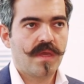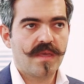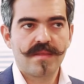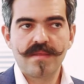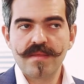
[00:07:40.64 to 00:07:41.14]

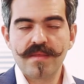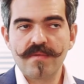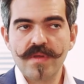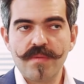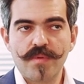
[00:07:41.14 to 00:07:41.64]
Is this
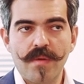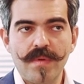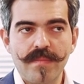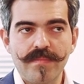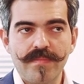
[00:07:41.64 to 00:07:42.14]
the real
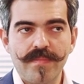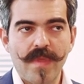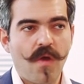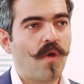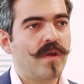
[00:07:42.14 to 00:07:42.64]
problem,
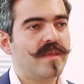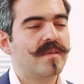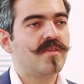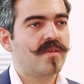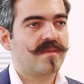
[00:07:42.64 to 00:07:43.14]
or is
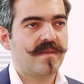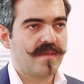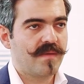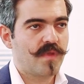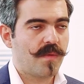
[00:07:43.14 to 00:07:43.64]
it just a
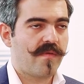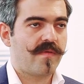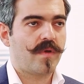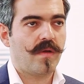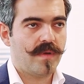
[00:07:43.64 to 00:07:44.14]
symptom of
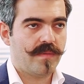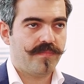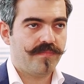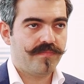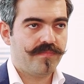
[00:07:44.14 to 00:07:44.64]
a problem?
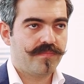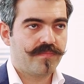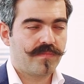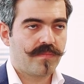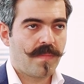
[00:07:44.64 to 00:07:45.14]

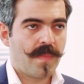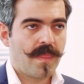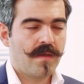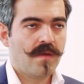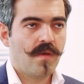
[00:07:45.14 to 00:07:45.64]

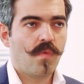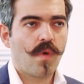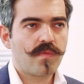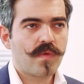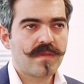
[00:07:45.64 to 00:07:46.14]

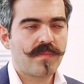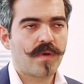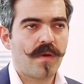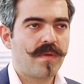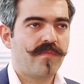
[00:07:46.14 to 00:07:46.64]
What was the
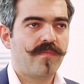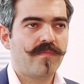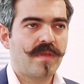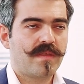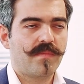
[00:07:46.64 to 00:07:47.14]
problem
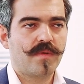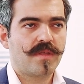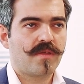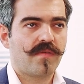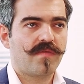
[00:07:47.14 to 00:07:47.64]
that the
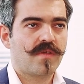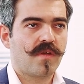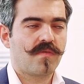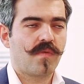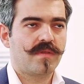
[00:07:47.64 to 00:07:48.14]
British
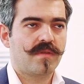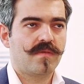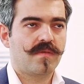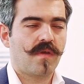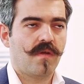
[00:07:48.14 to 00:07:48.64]
officials wanted
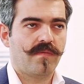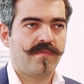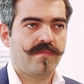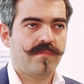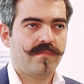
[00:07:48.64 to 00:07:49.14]
to solve?
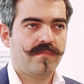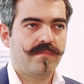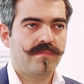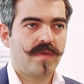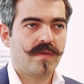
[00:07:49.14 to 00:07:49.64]

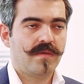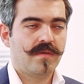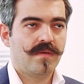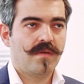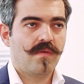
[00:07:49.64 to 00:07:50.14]

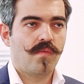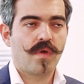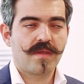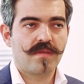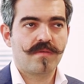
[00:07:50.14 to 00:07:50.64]

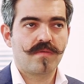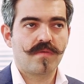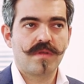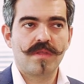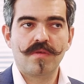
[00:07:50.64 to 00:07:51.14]
Was it to
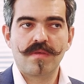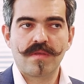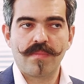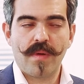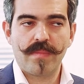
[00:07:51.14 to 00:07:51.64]

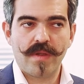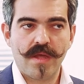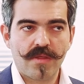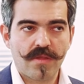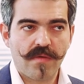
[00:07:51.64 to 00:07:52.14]
reduce the
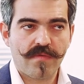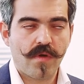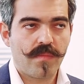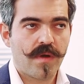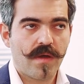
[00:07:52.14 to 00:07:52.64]
population of
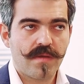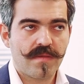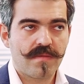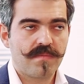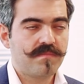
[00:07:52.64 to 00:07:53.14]

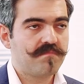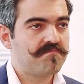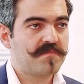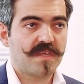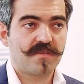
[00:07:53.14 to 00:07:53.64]
cobras,
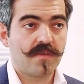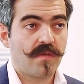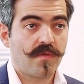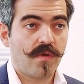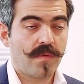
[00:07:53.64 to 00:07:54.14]
get rid
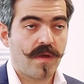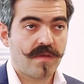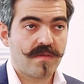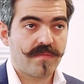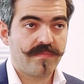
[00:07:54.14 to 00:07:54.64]
of
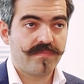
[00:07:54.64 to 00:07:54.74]
cobras?